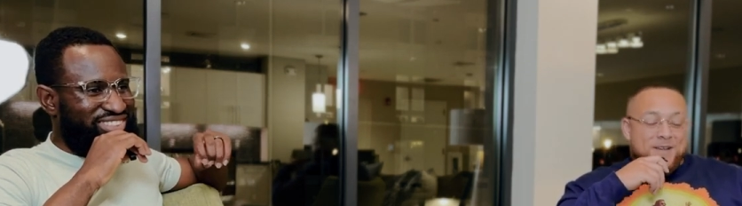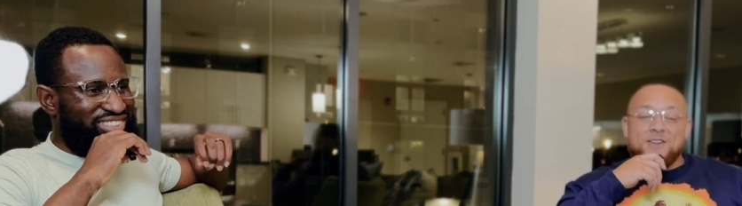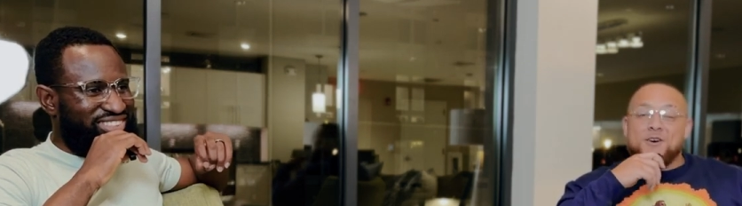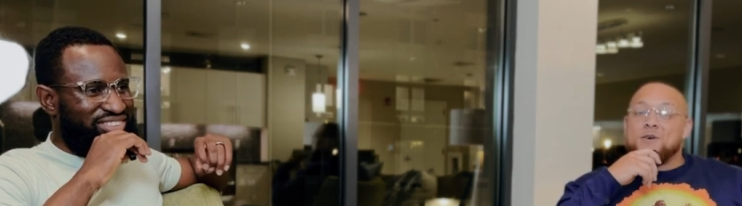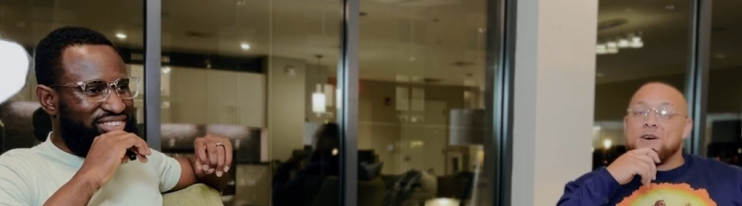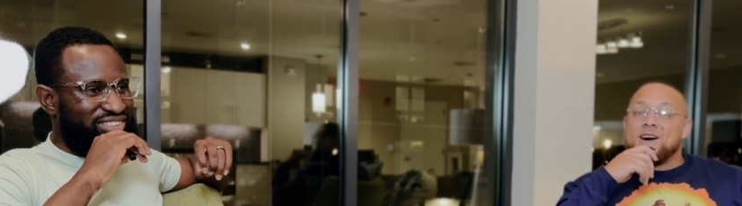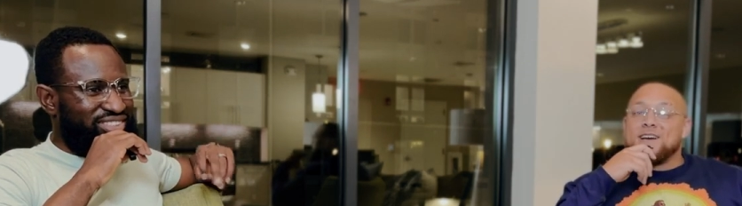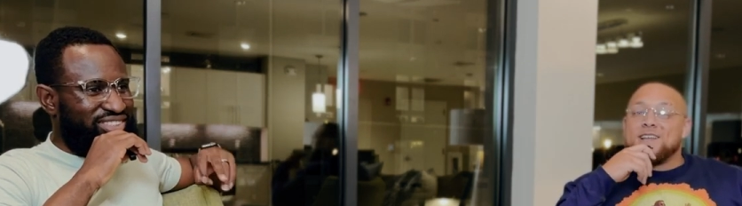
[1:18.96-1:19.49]
Speaker 1: But
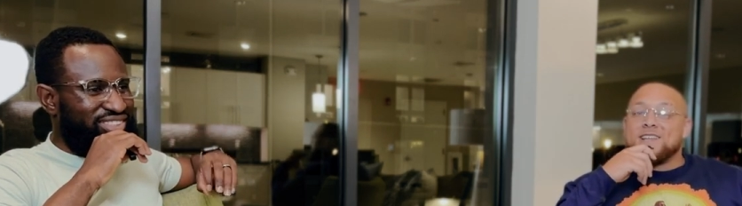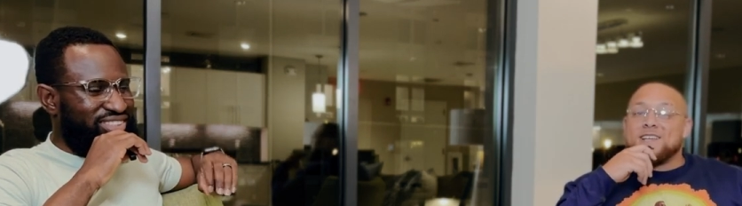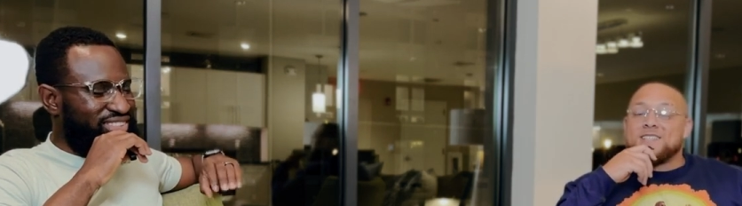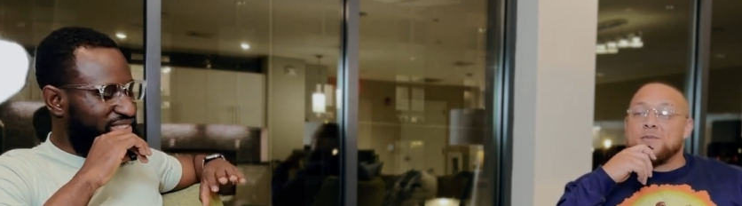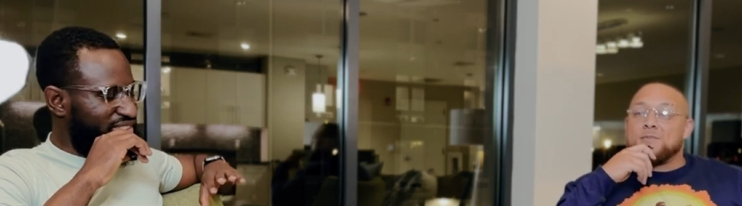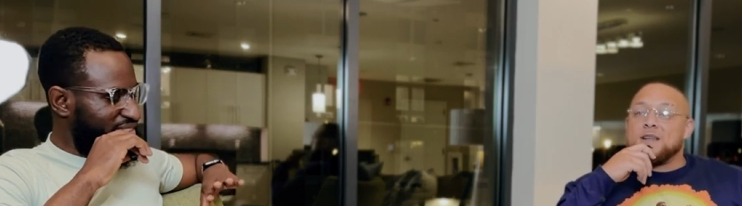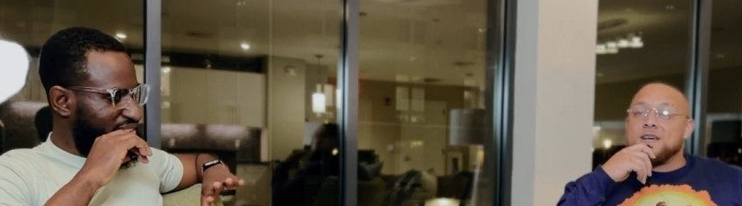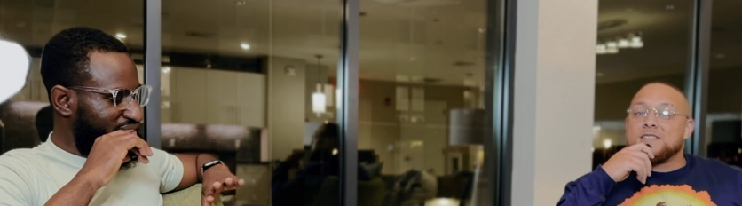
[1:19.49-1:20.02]
no, uh,
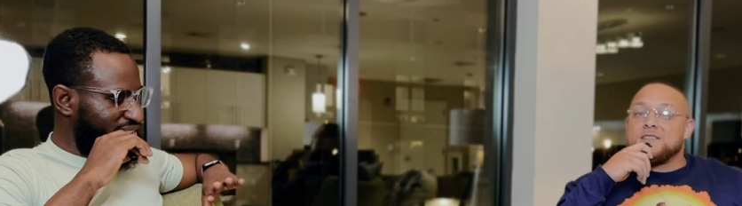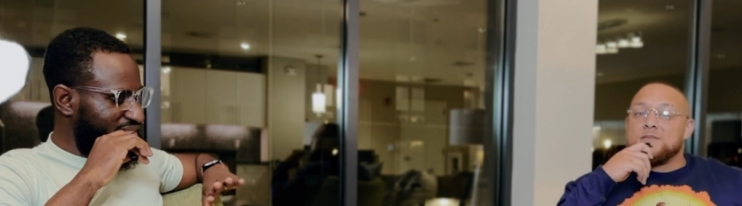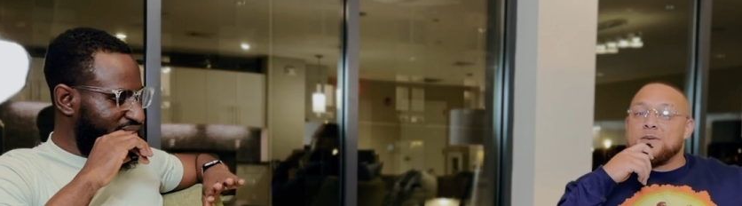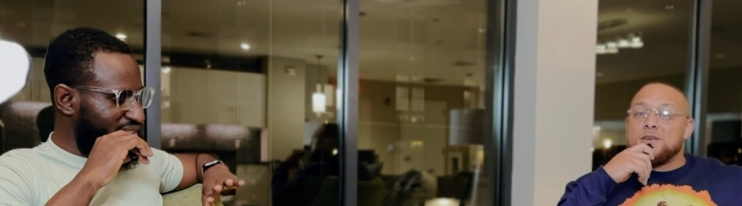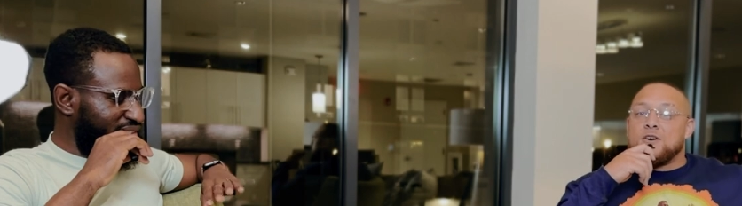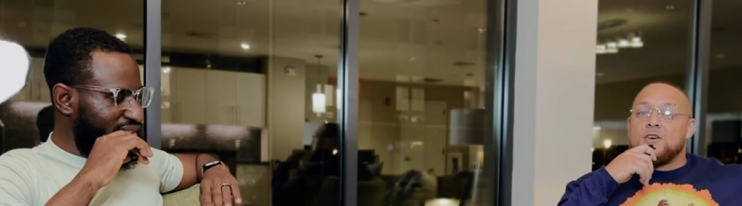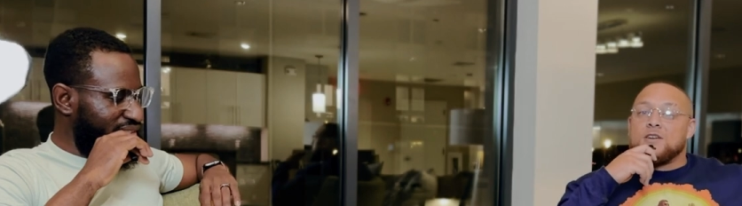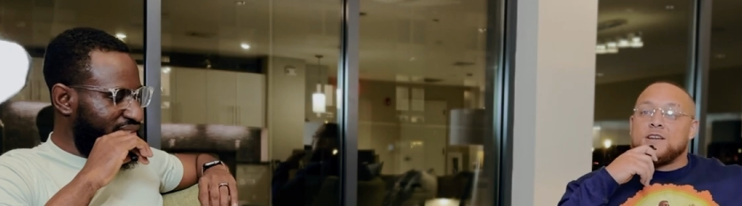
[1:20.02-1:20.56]
it's a blessing to
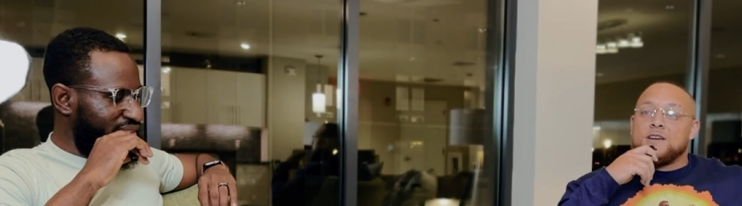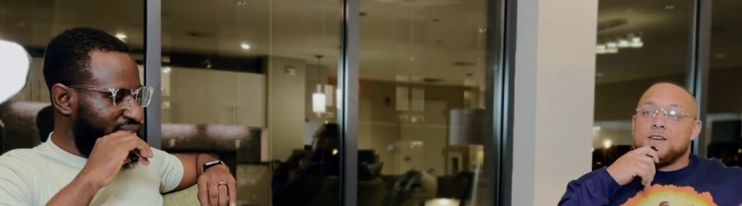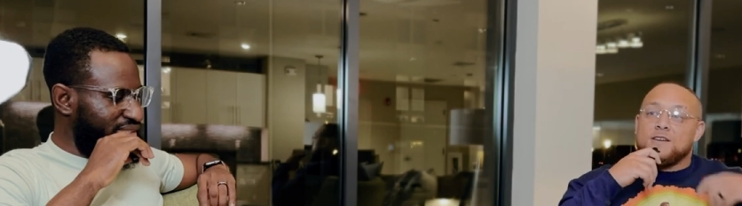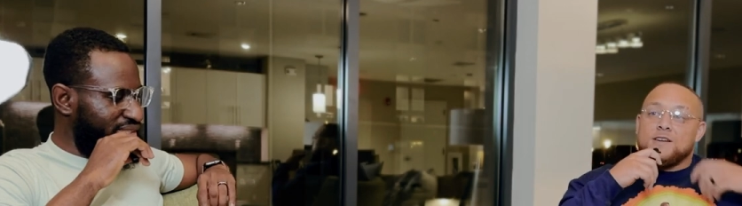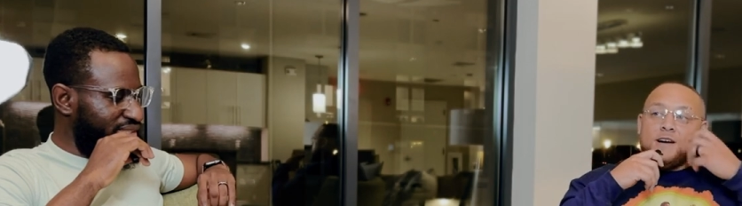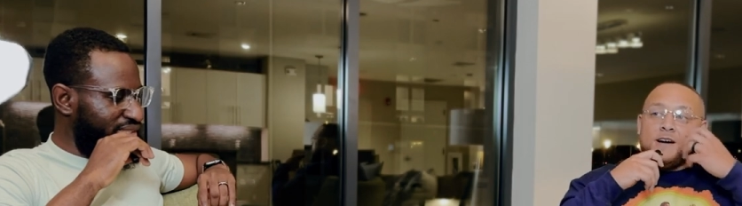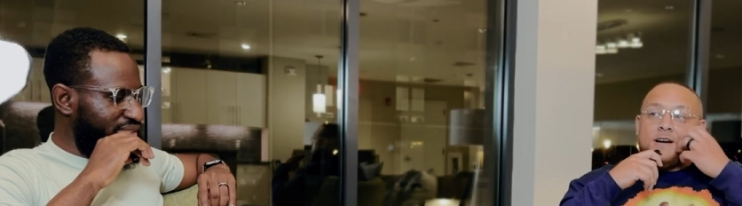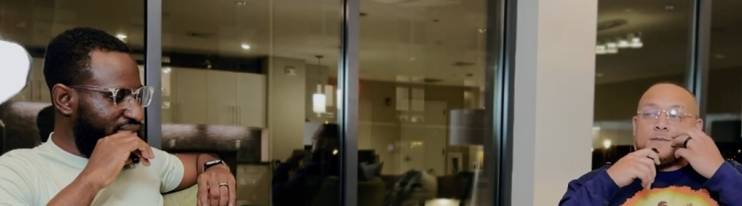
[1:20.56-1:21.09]
be on
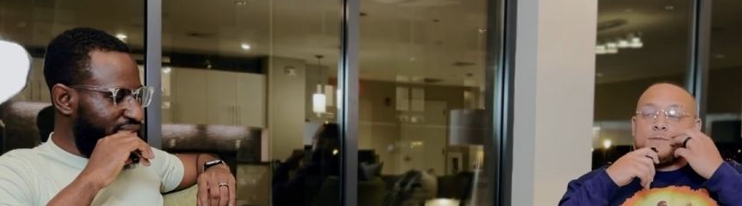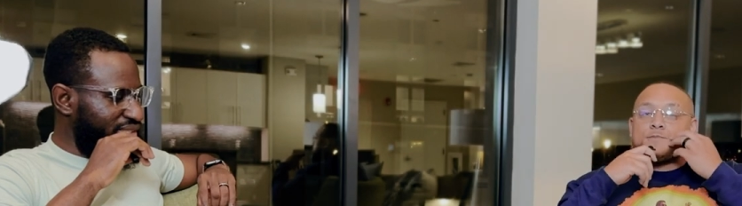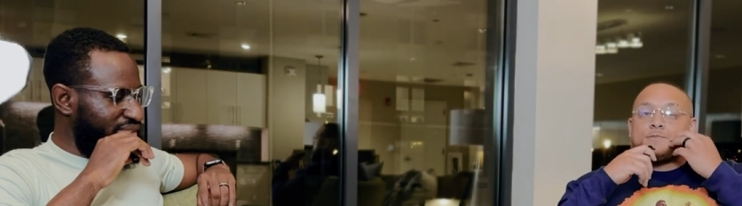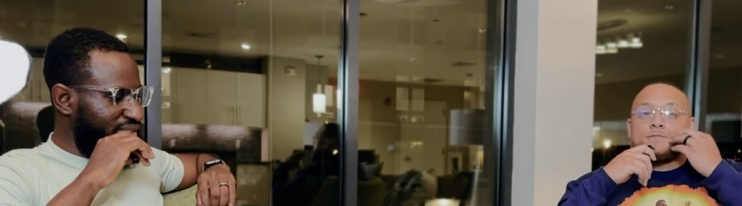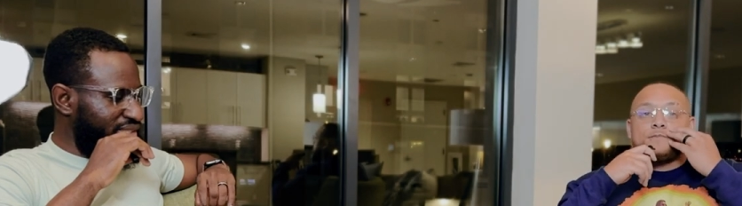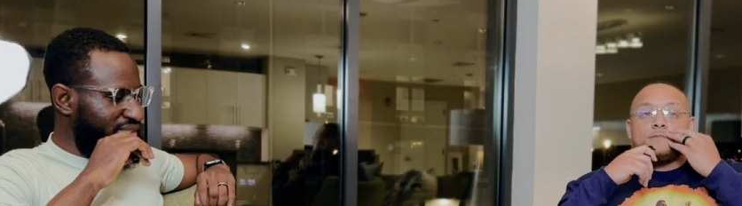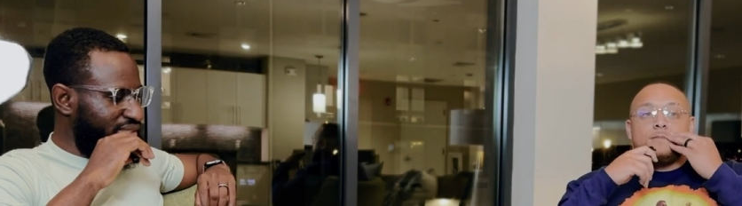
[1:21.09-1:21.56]
here. Um,